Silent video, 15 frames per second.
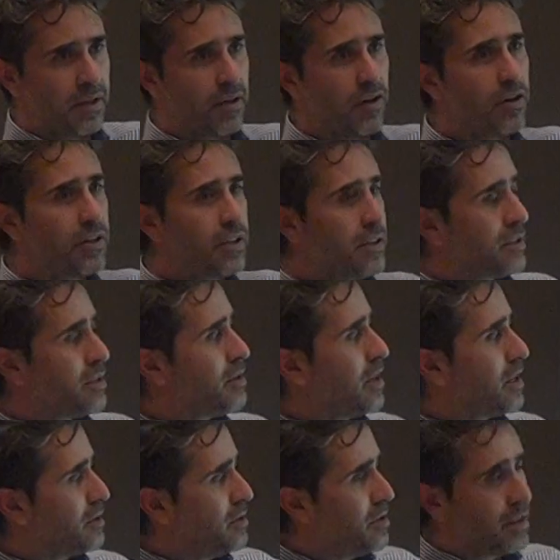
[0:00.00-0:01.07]
all this
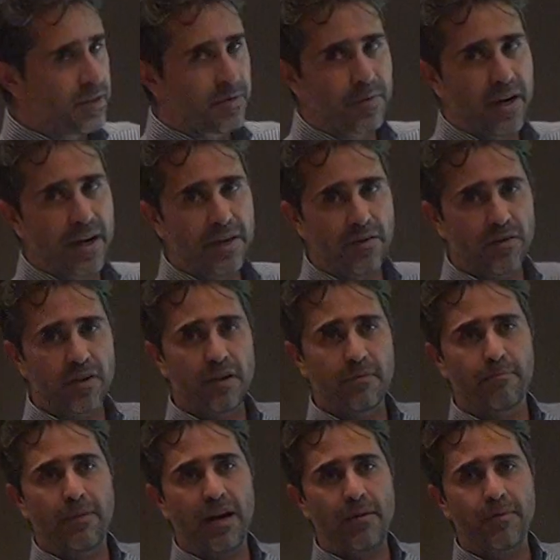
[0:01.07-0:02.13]
structure is run on
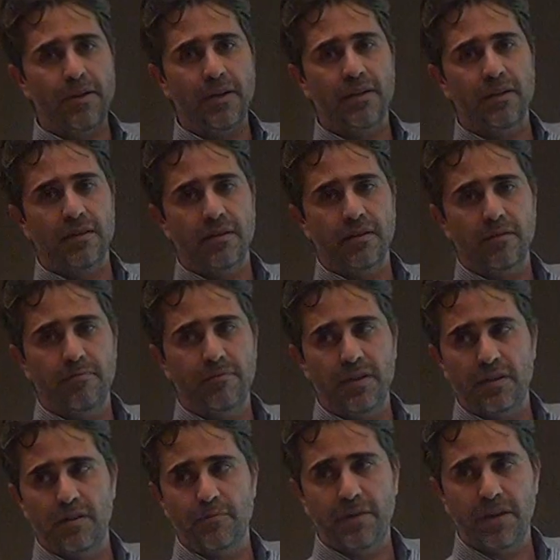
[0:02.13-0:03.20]
a public
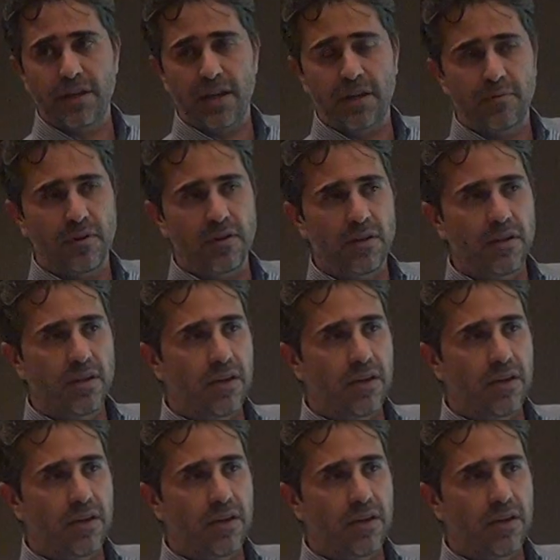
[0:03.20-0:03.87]
peer-to-peer network,